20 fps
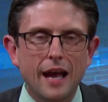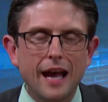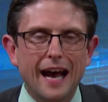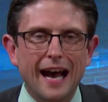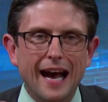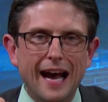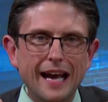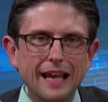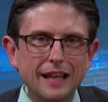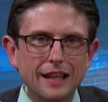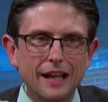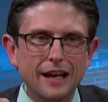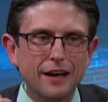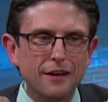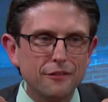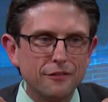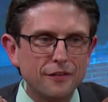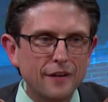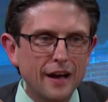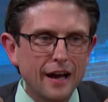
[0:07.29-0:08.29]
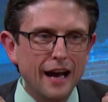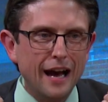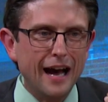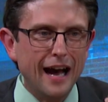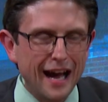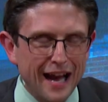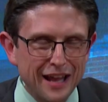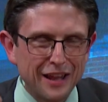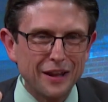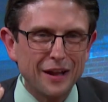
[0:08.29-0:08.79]
Morning, I love, county.
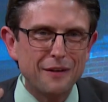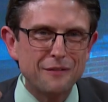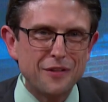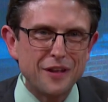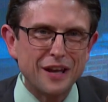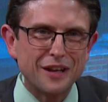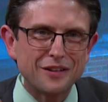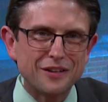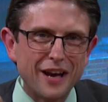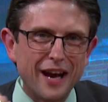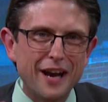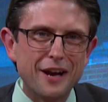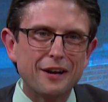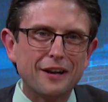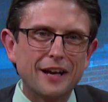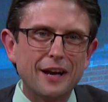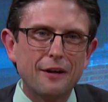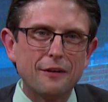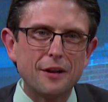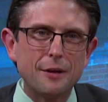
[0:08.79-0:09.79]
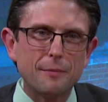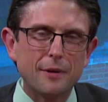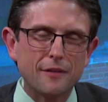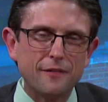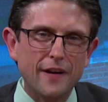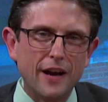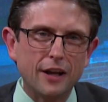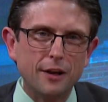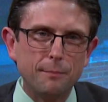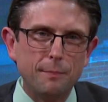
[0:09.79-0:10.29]
I love the entire county, but
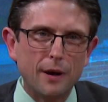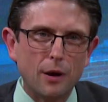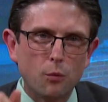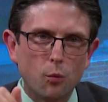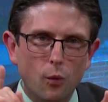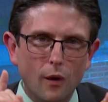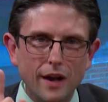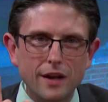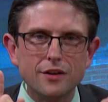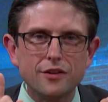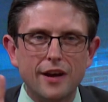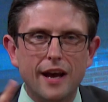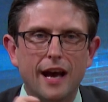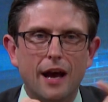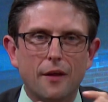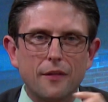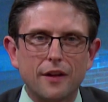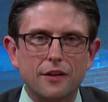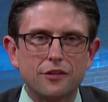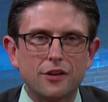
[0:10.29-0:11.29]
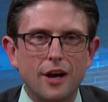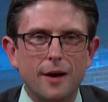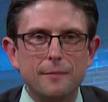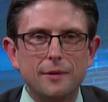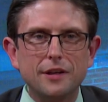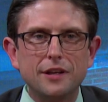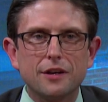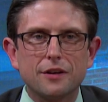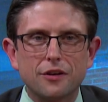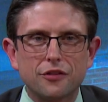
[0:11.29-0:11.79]
if I could pick one town that's
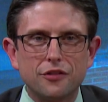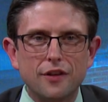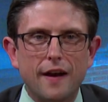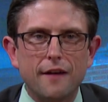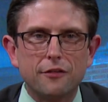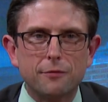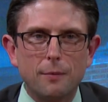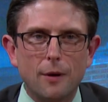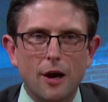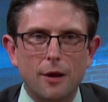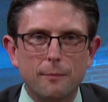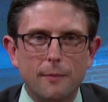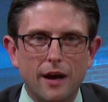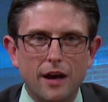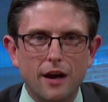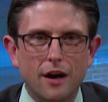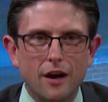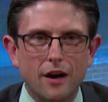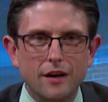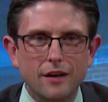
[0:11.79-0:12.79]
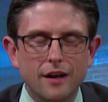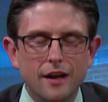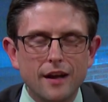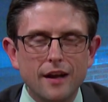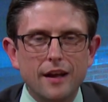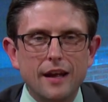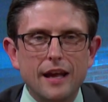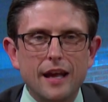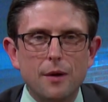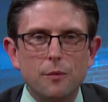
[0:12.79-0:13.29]
commandeered a soft spot in my heart,
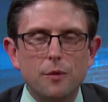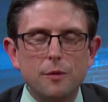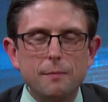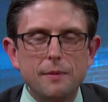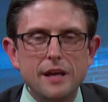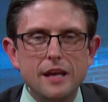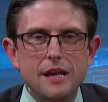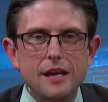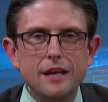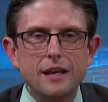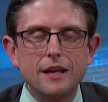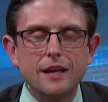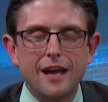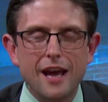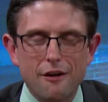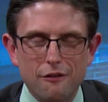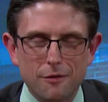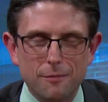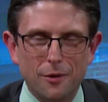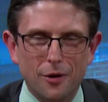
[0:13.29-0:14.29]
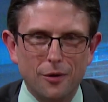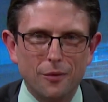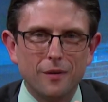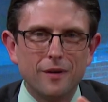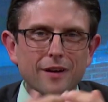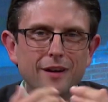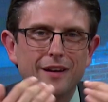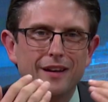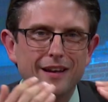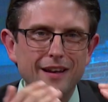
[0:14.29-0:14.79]
it would be
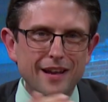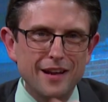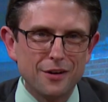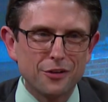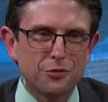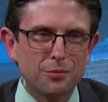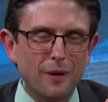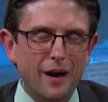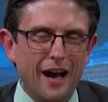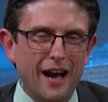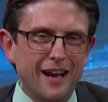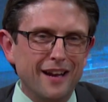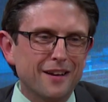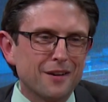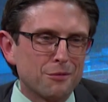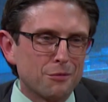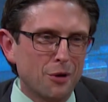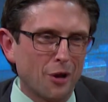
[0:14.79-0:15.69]
Caribou. Here's why.